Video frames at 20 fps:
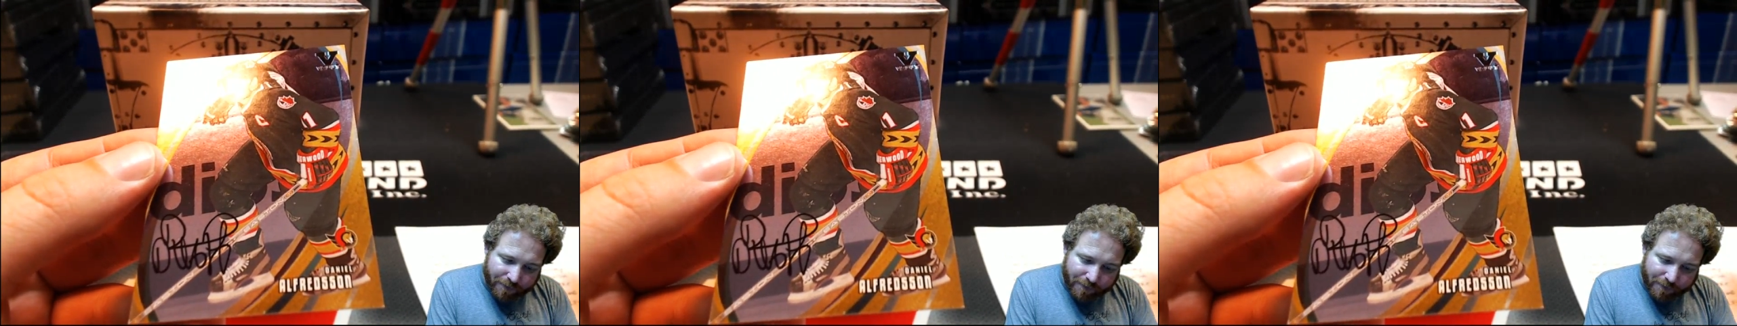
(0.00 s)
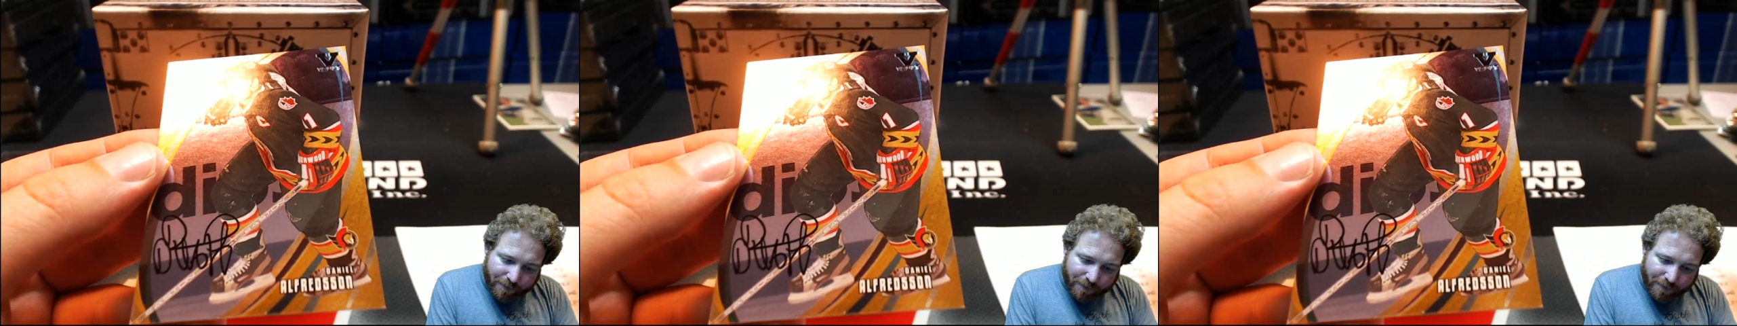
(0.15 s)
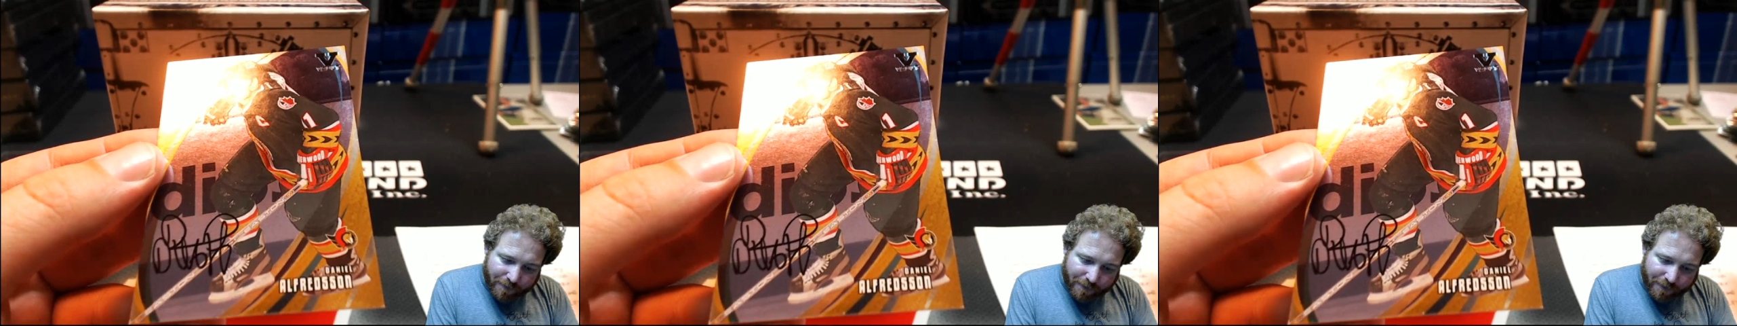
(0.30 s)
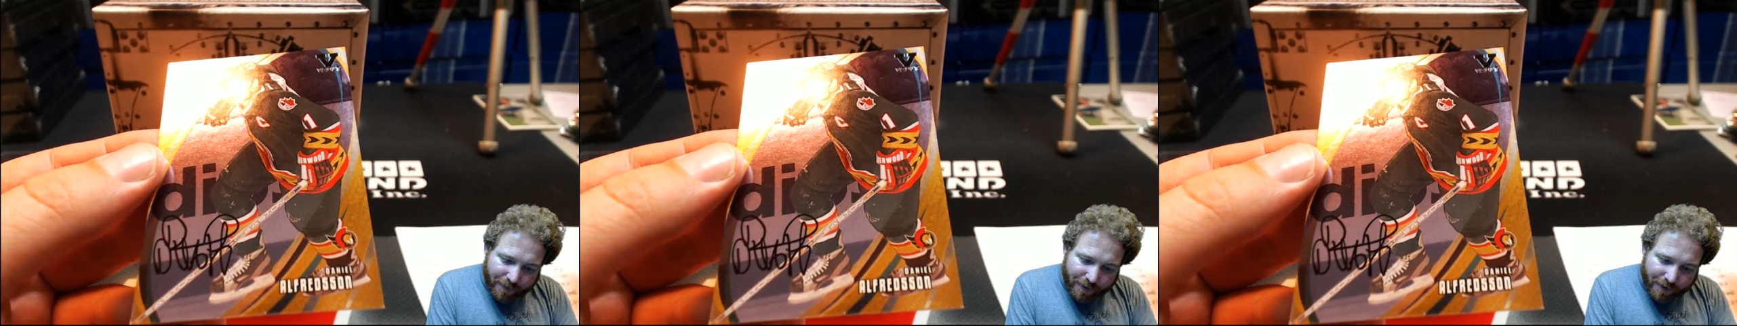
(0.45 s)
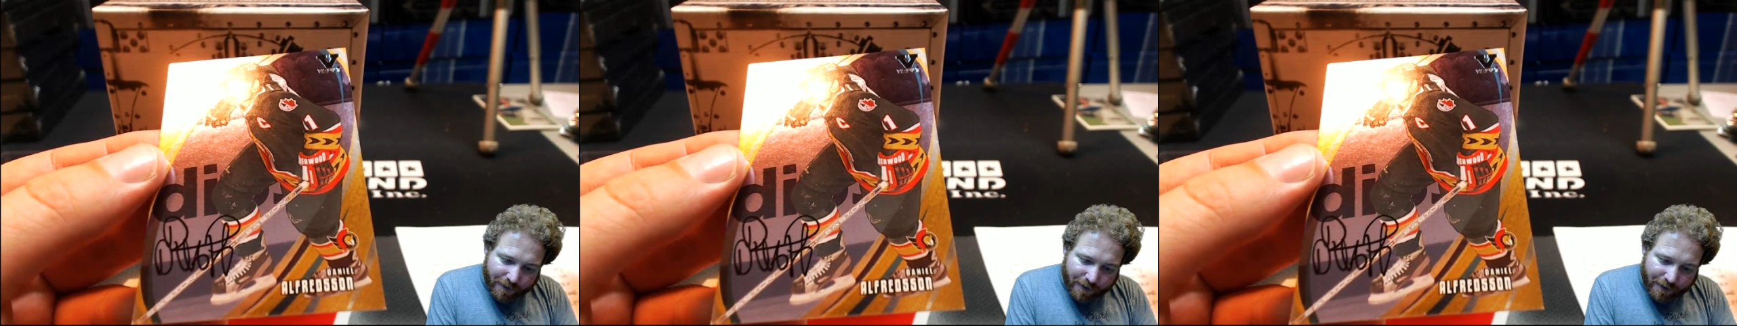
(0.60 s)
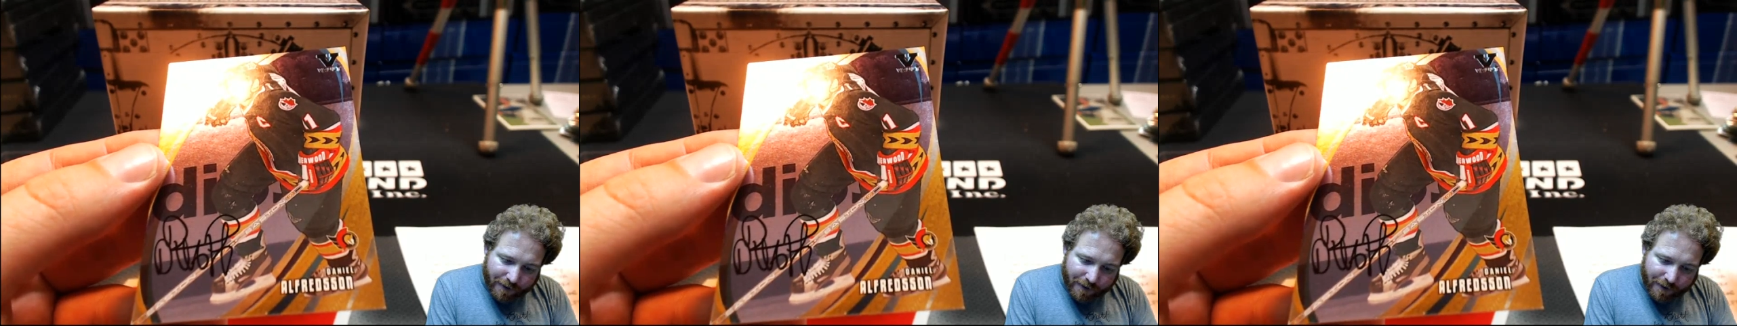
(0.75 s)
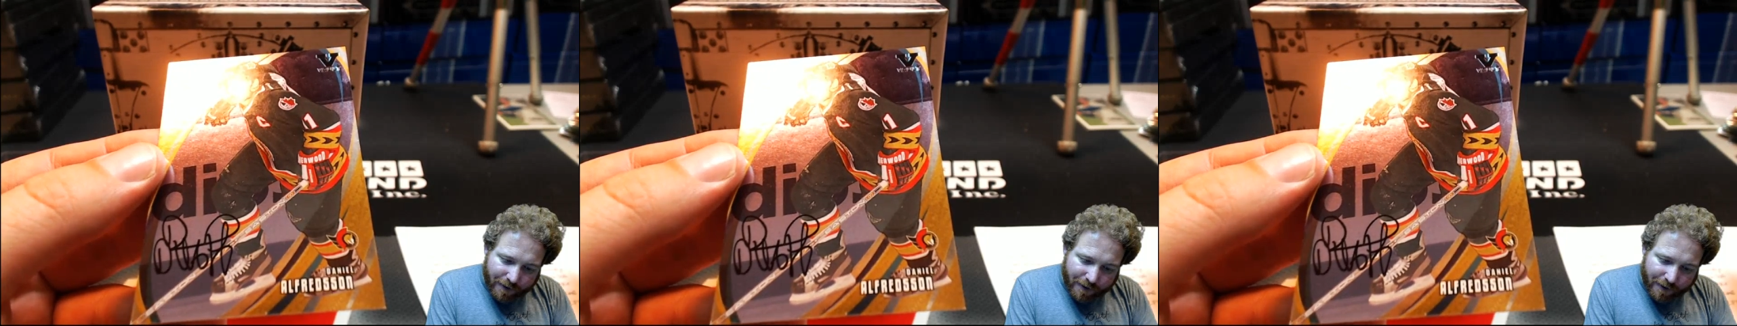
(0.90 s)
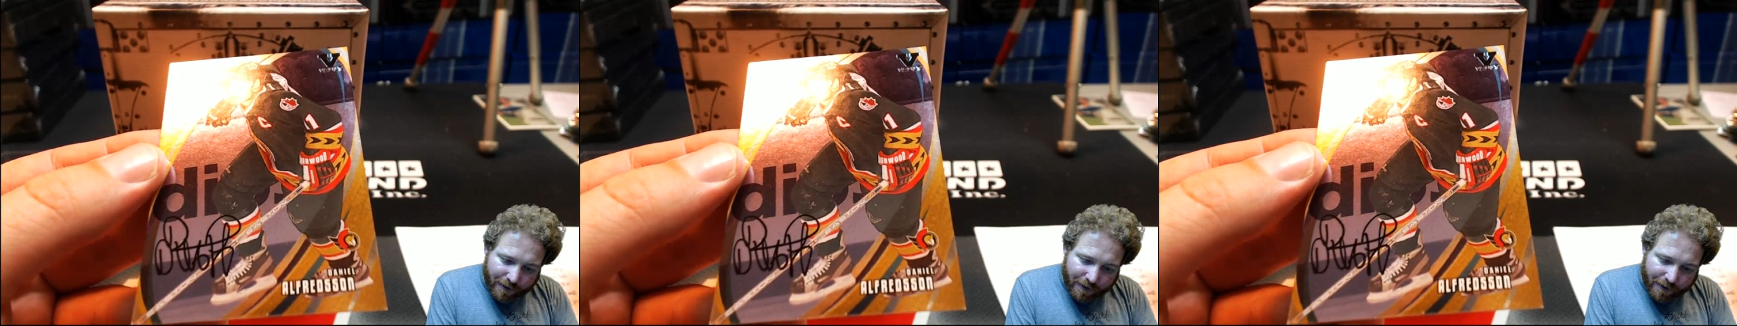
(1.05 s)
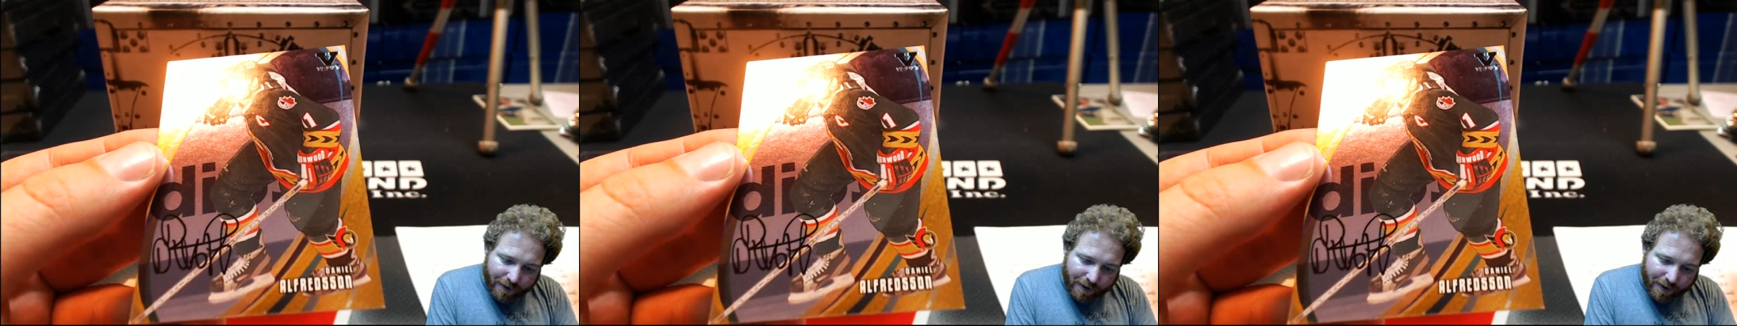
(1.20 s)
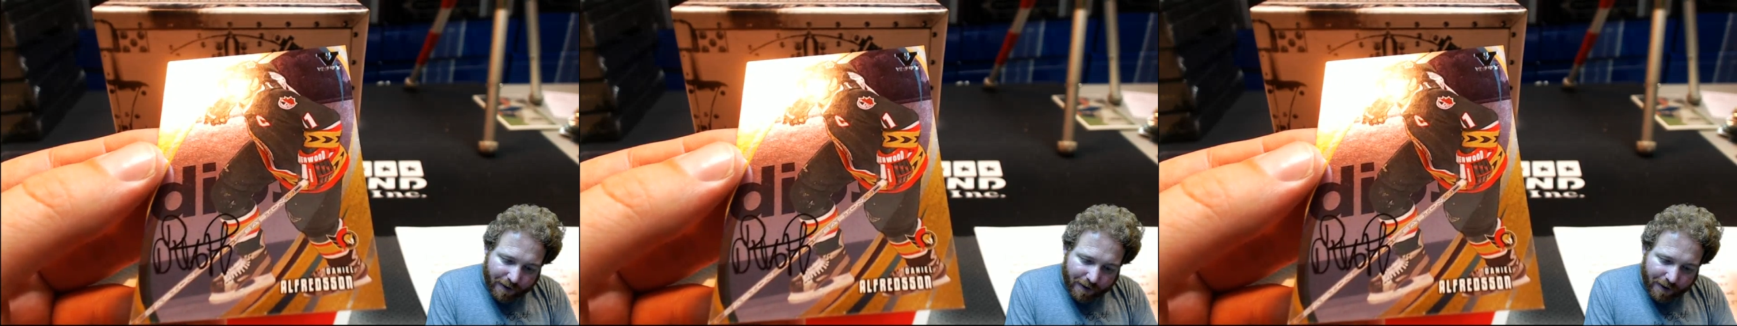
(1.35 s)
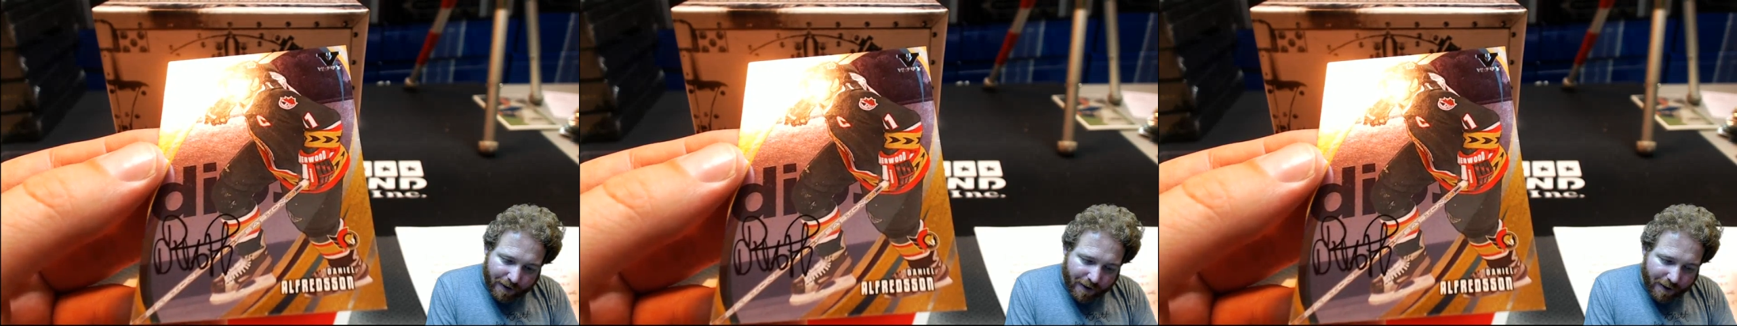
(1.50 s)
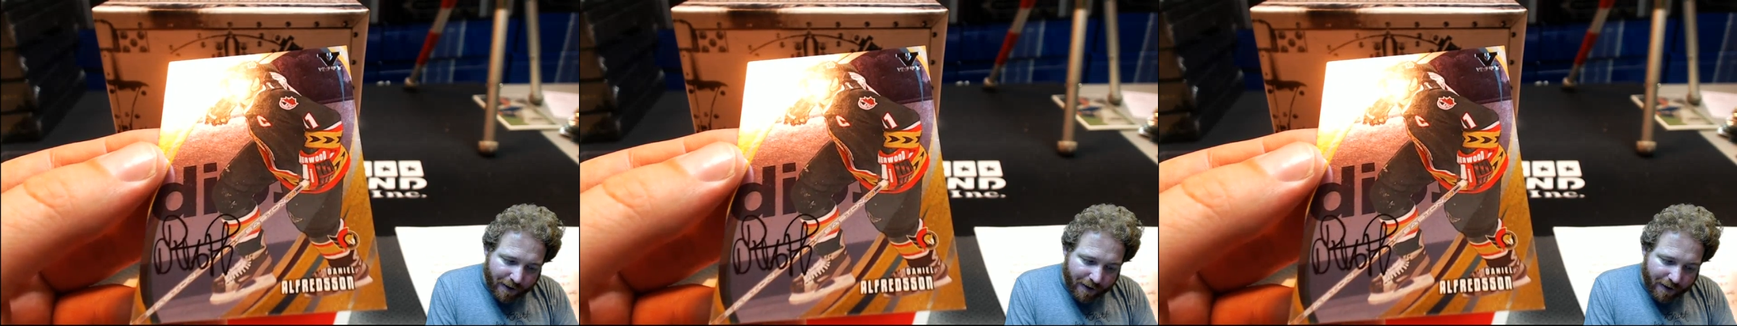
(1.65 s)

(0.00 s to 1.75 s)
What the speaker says: No one is speaking in this clip.